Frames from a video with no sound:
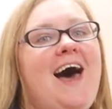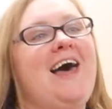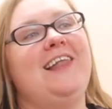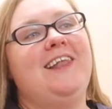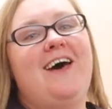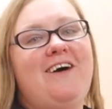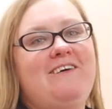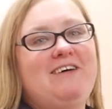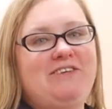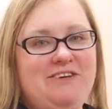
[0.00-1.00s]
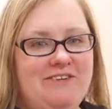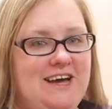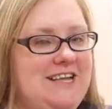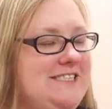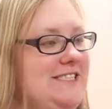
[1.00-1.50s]
Hello
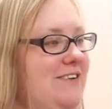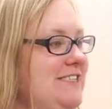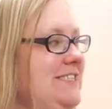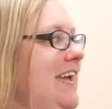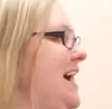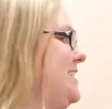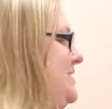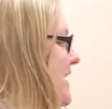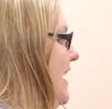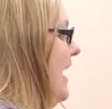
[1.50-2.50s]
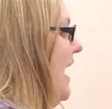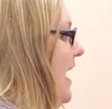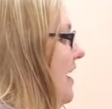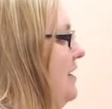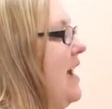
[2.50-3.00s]
everyone, so it's Cassie,
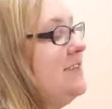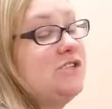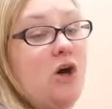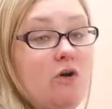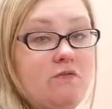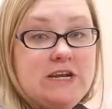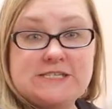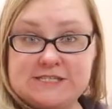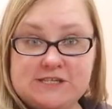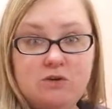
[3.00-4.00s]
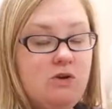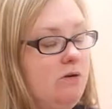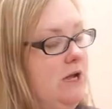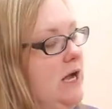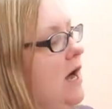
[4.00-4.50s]
and yes, COVID is still going